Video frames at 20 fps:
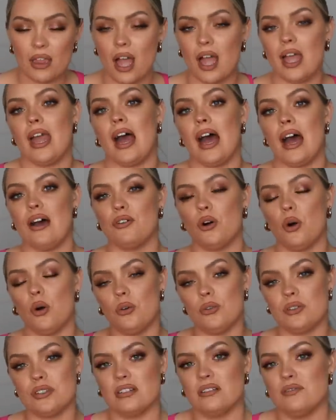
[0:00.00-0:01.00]
I have a
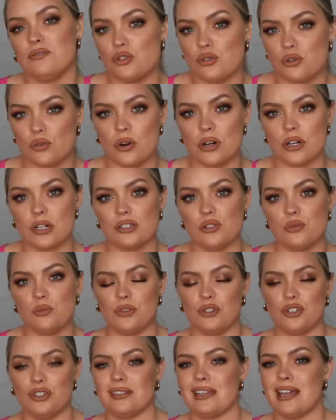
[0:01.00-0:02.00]
whole set of drawers
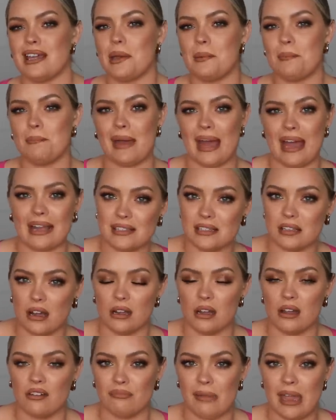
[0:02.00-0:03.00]
with just like
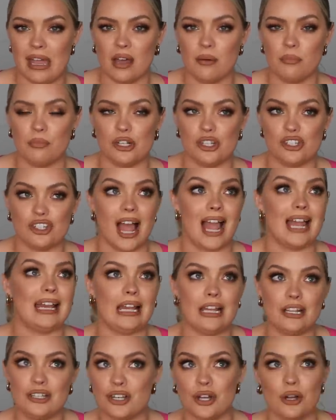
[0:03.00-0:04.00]
backstock of makeup, which I
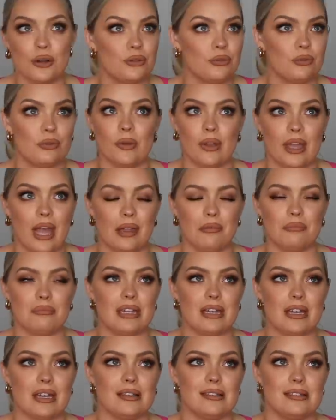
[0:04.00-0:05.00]
need to go through again
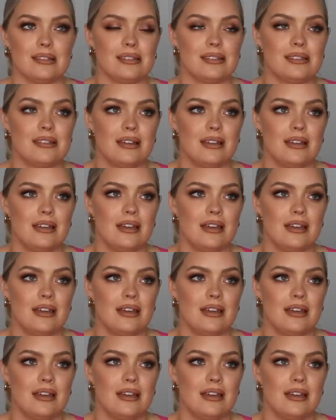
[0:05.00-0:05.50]
because